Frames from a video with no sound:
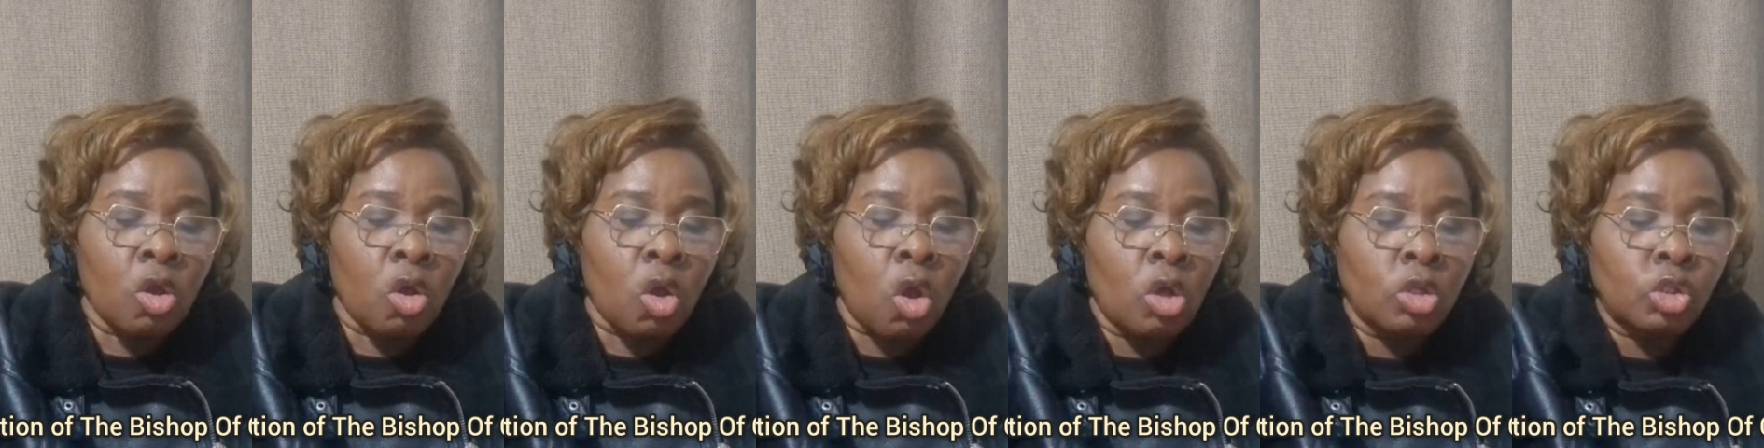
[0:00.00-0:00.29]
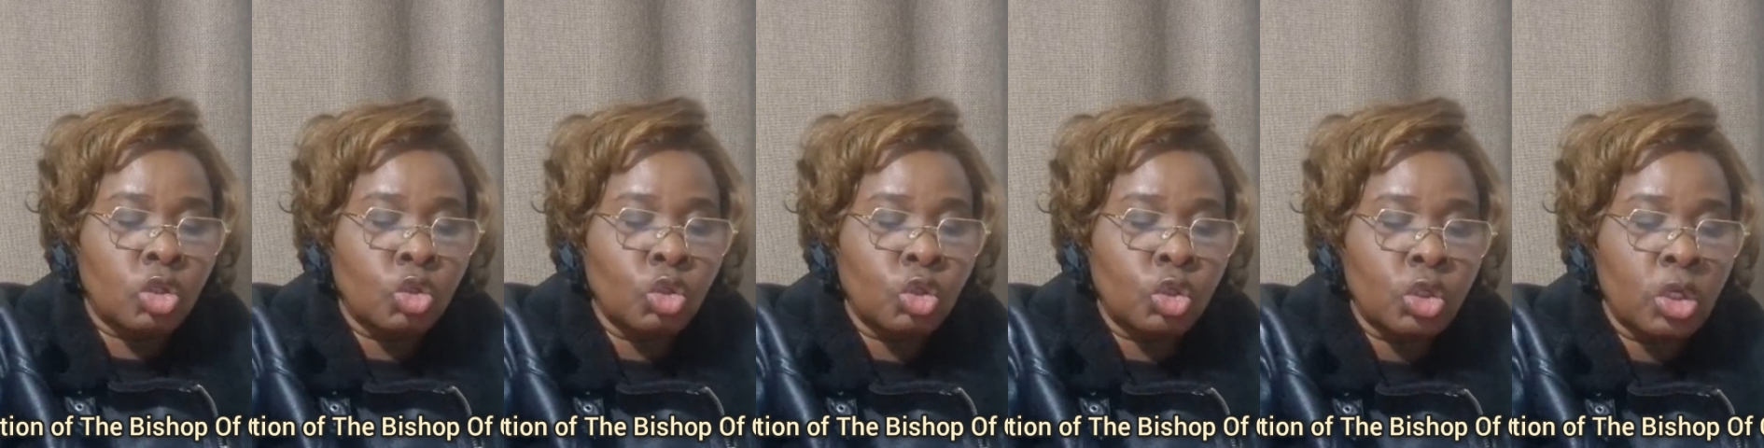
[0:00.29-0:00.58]

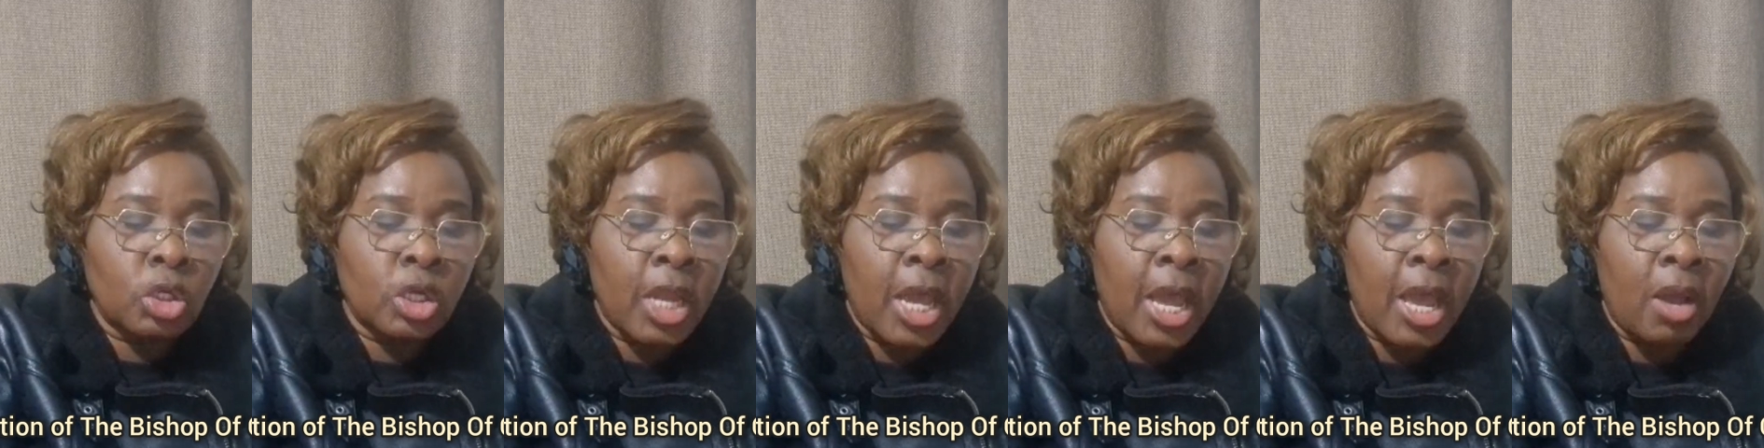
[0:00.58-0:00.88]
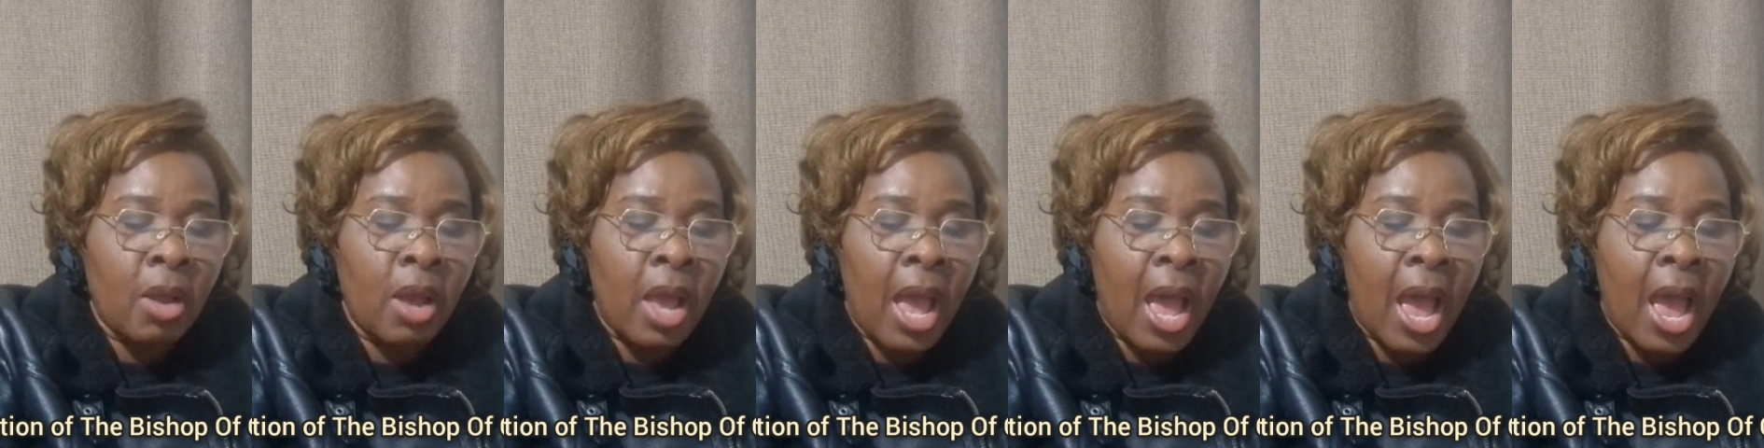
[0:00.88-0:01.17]

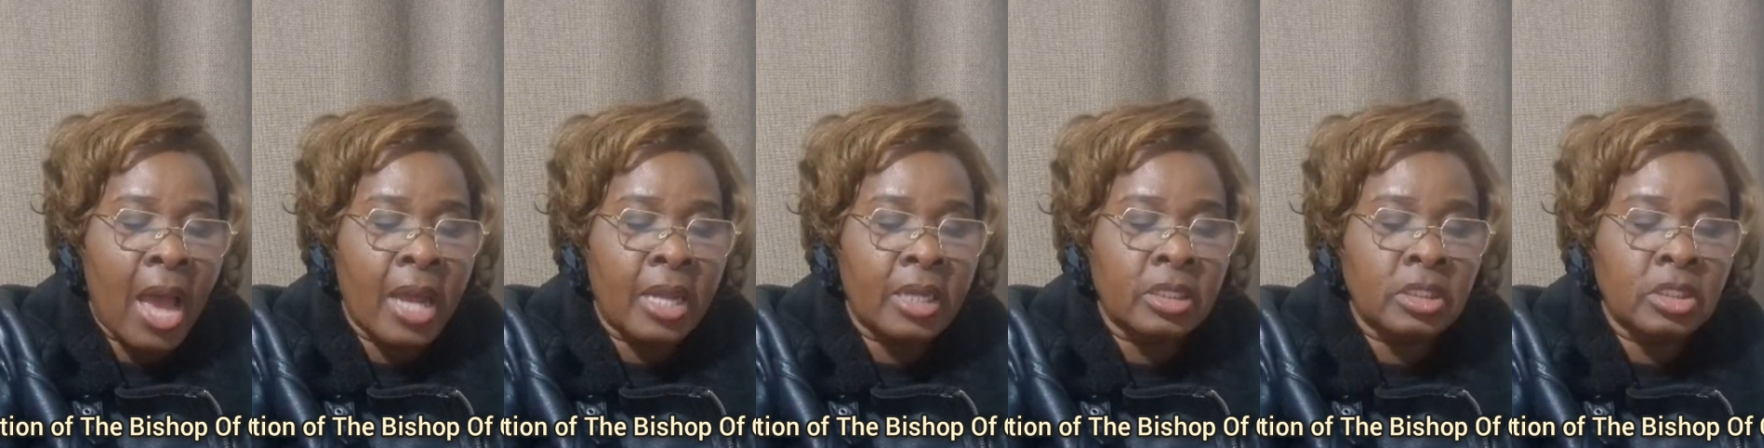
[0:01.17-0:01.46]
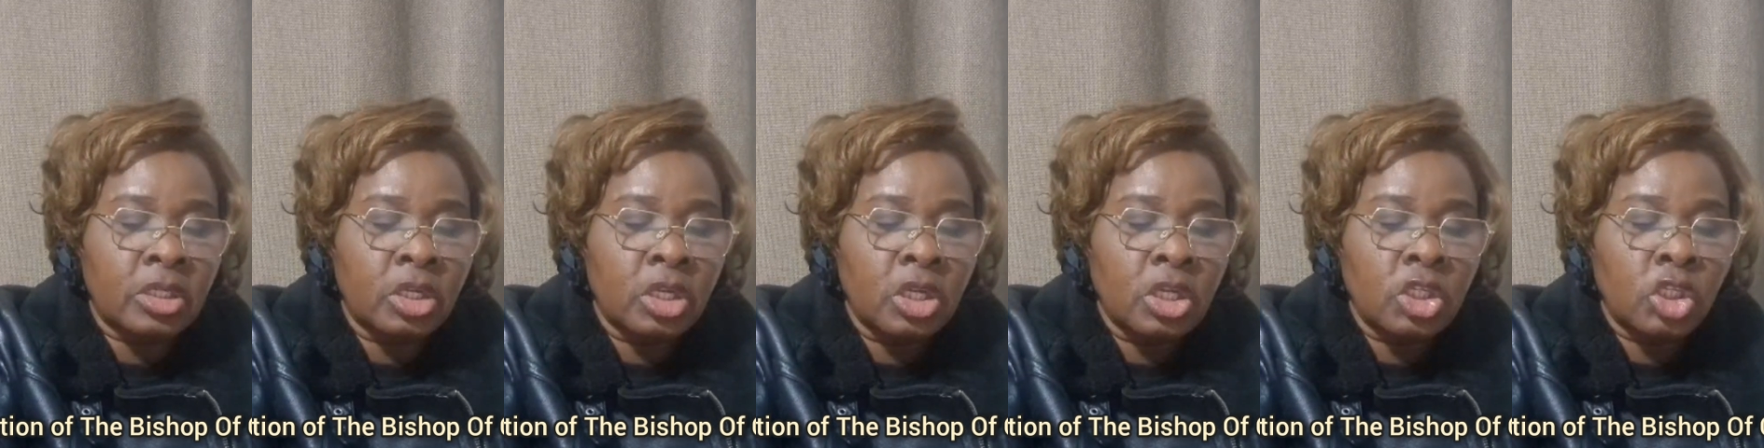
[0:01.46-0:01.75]
constitutional
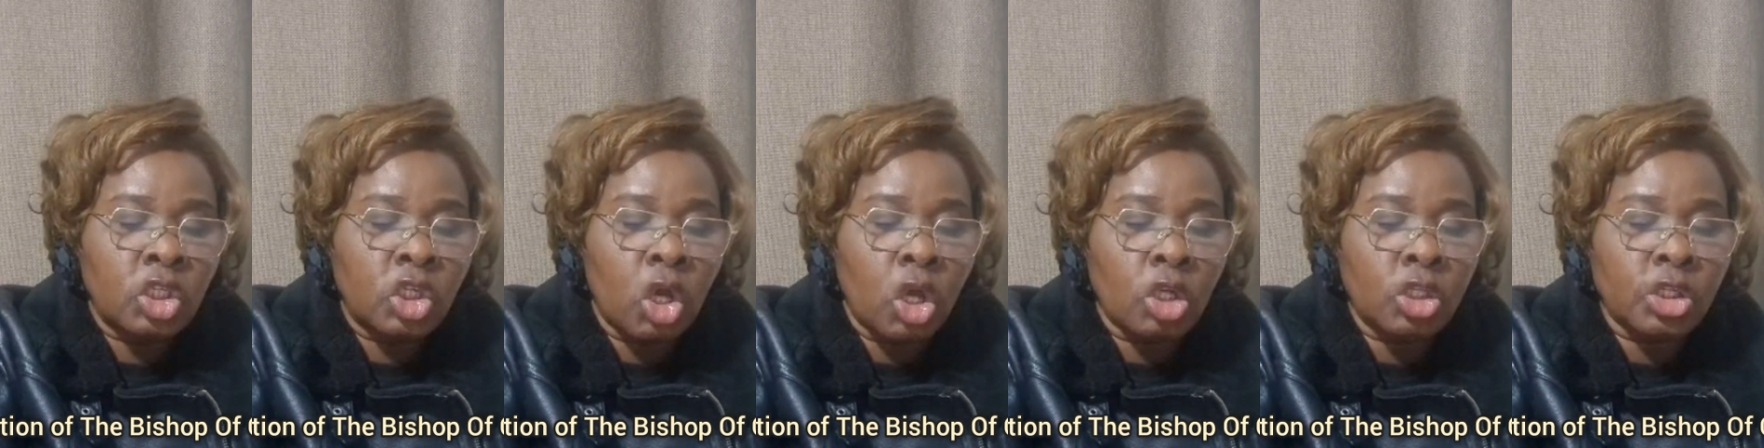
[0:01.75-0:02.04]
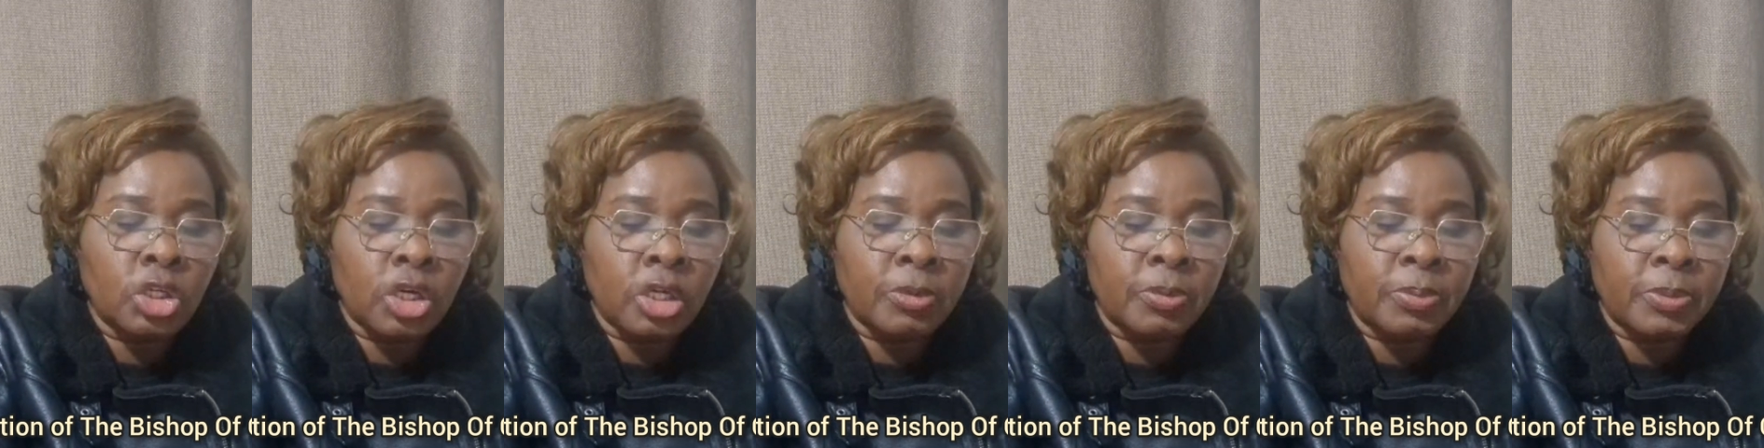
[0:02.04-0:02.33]
and
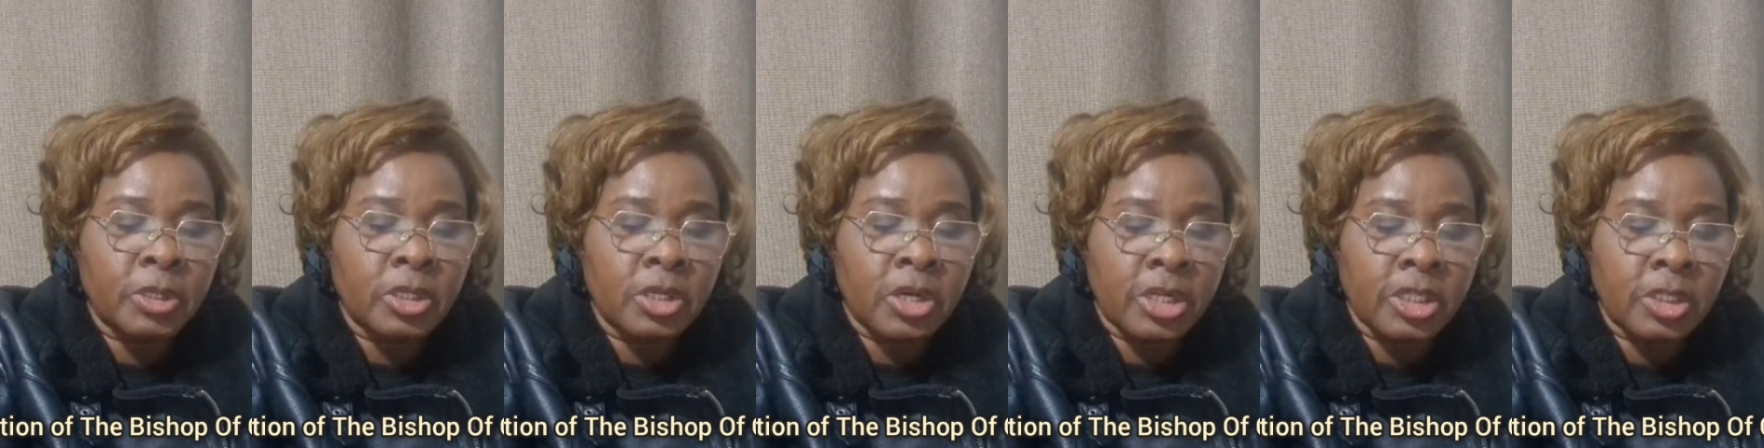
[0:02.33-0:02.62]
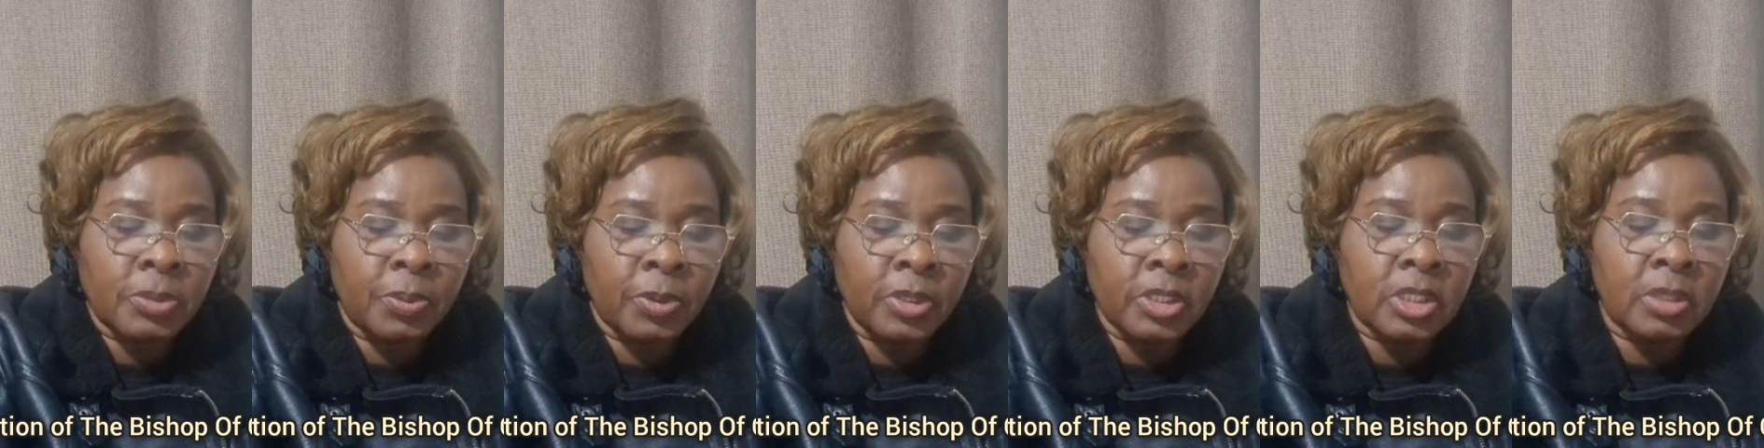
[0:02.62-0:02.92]
church
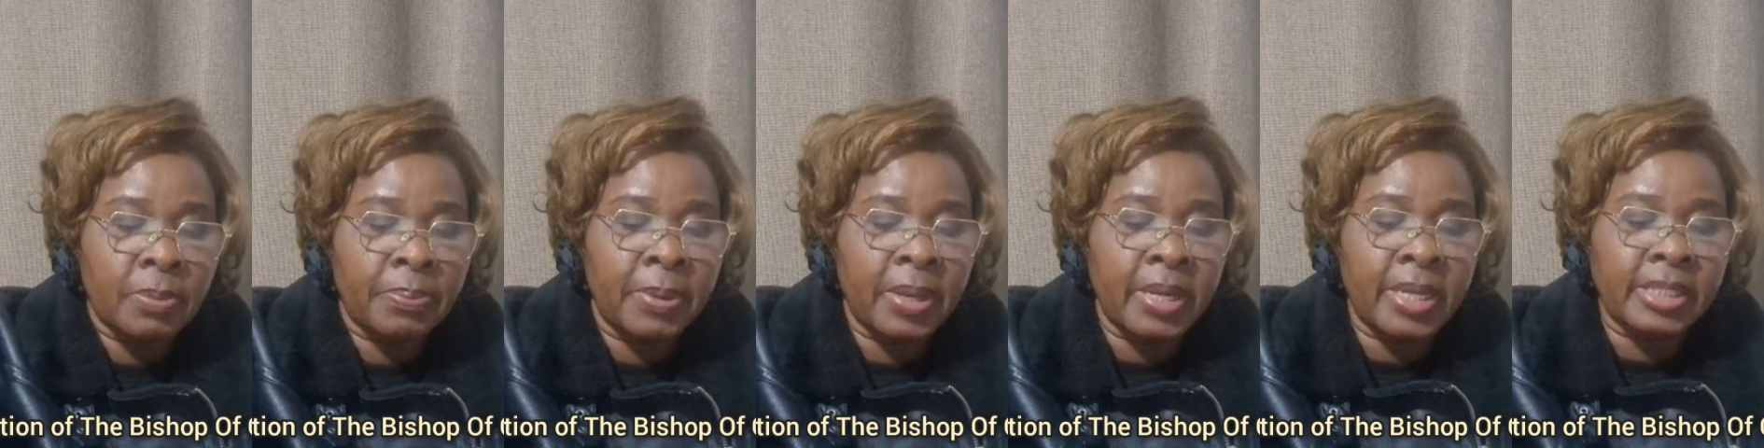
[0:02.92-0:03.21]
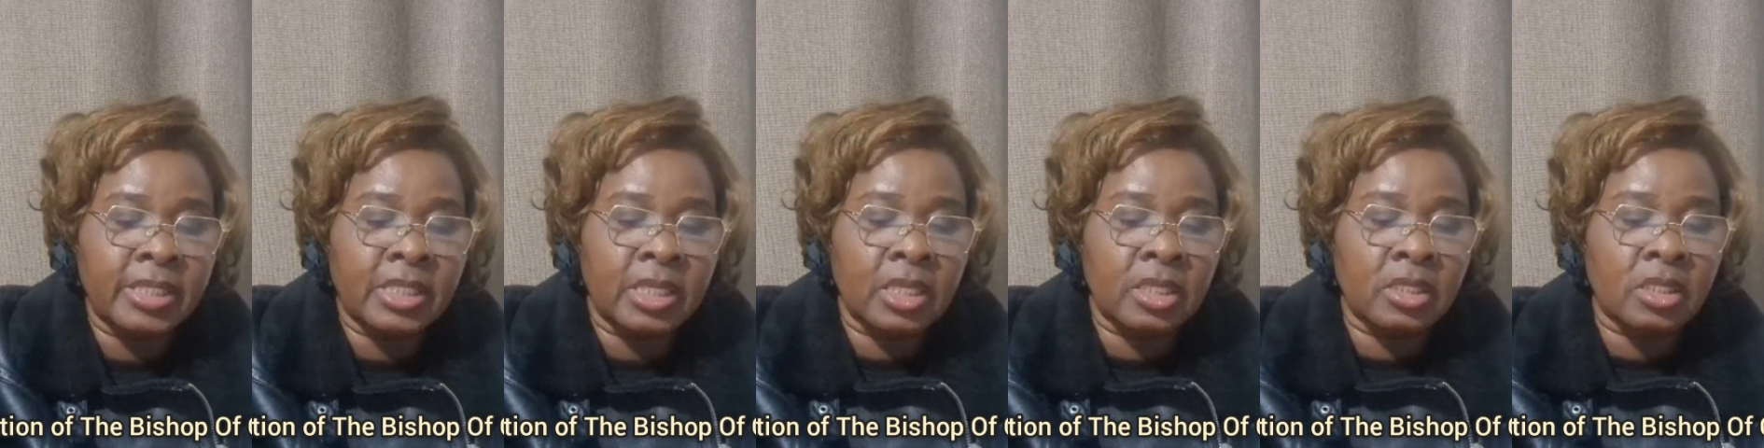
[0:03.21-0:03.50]

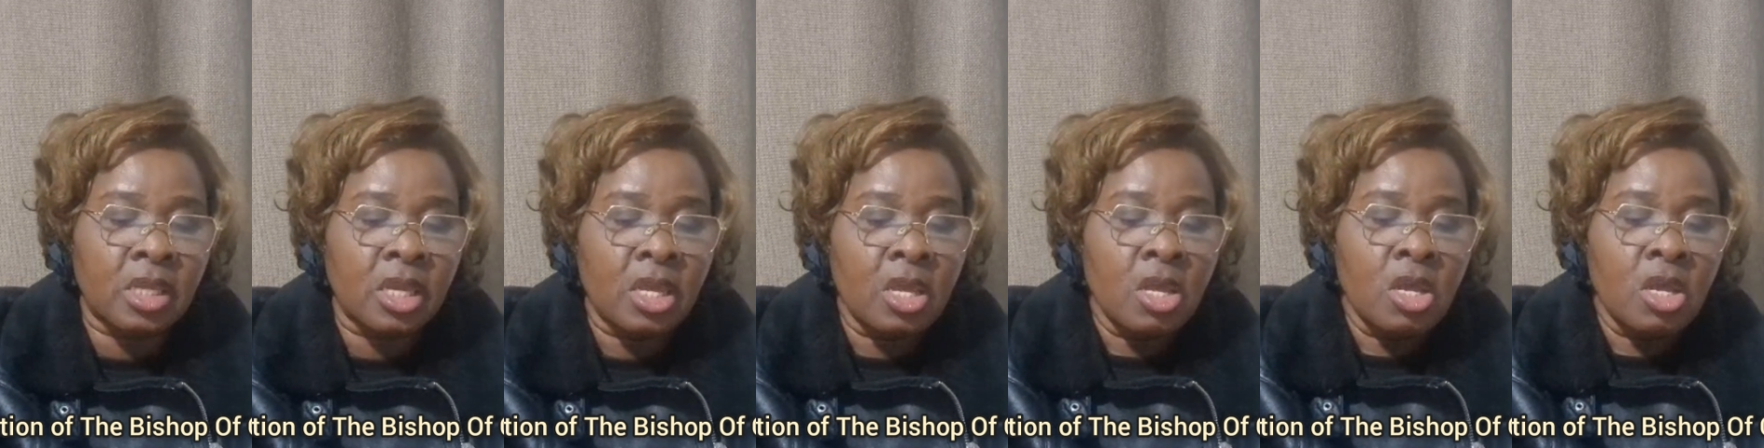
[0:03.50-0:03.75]
responsibilities,